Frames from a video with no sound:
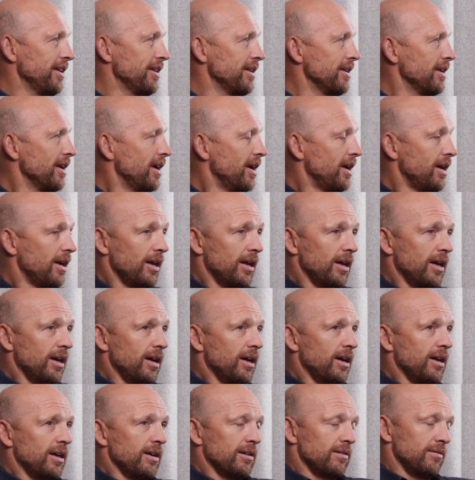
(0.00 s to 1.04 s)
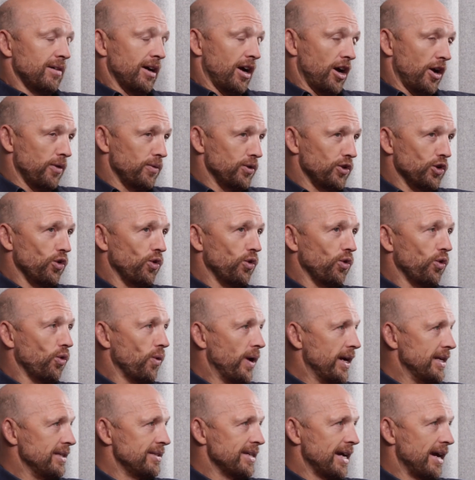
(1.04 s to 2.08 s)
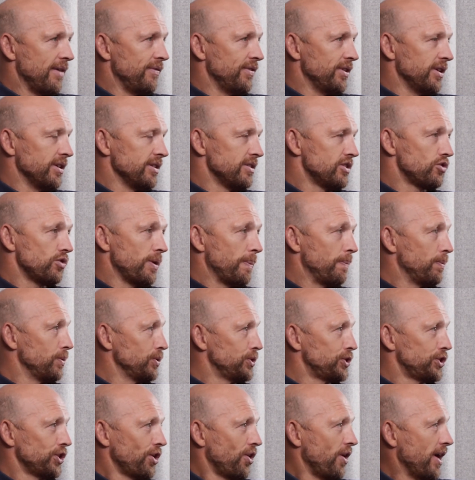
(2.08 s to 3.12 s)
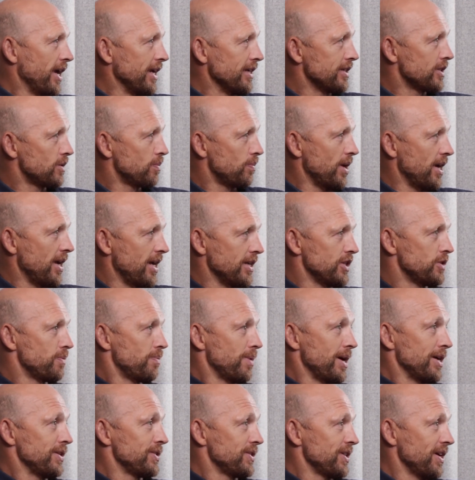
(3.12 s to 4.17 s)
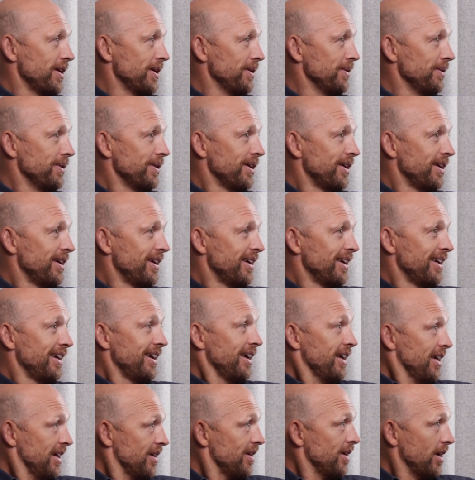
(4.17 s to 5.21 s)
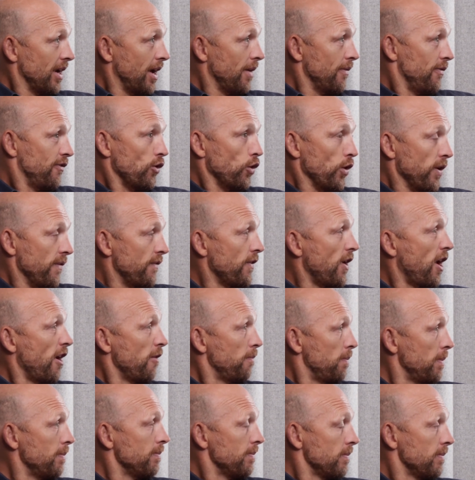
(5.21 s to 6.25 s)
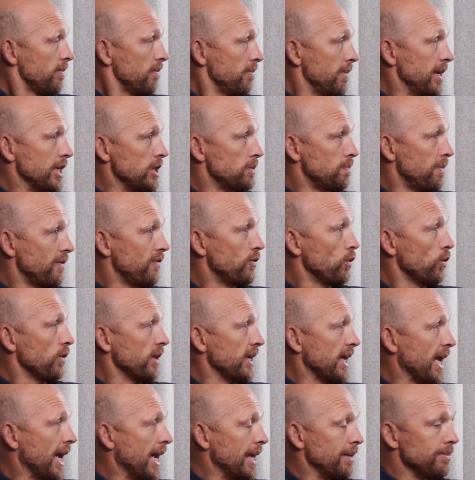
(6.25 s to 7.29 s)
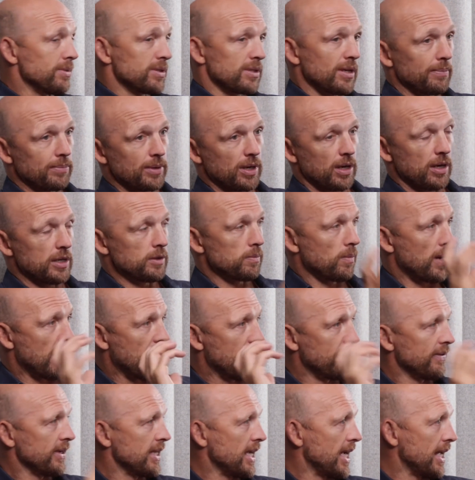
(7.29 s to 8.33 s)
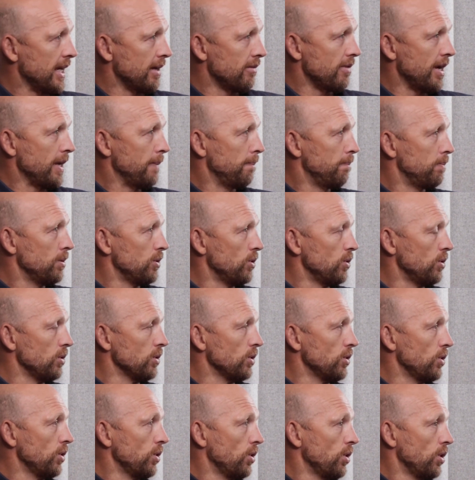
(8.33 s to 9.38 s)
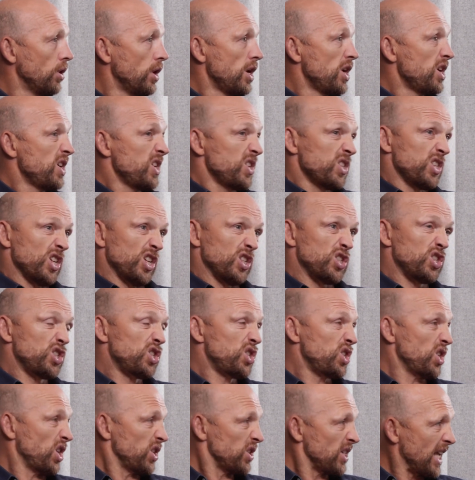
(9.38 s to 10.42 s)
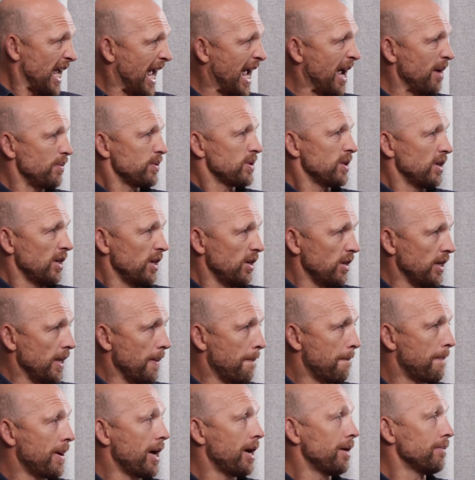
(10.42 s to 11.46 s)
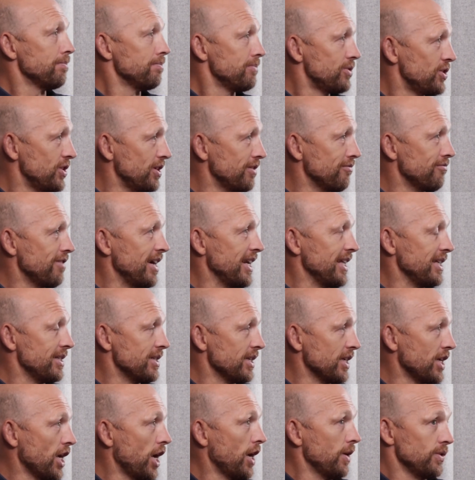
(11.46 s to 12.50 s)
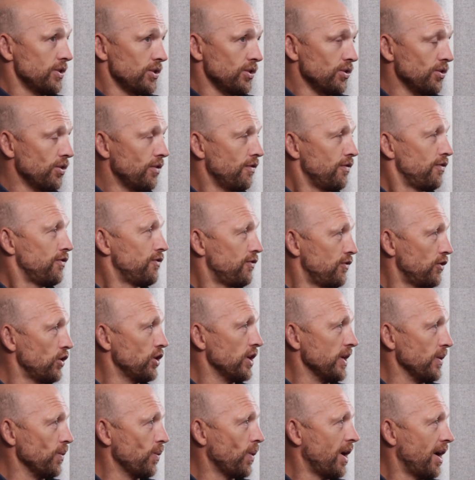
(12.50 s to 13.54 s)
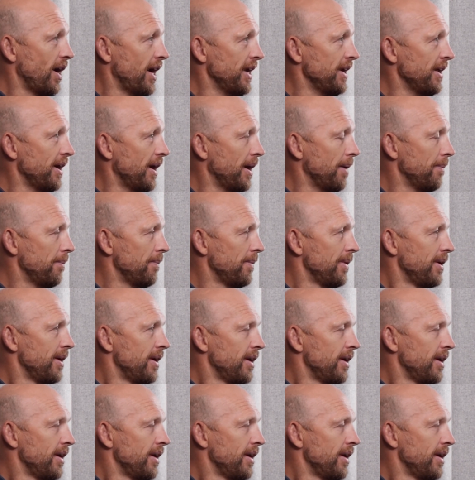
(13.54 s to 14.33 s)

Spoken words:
And I would always have a triple shot espresso like 45 minutes before the game. Some guys might have a can of Red Bull so just absolutely pumps you ready to go, so you're fully wired up.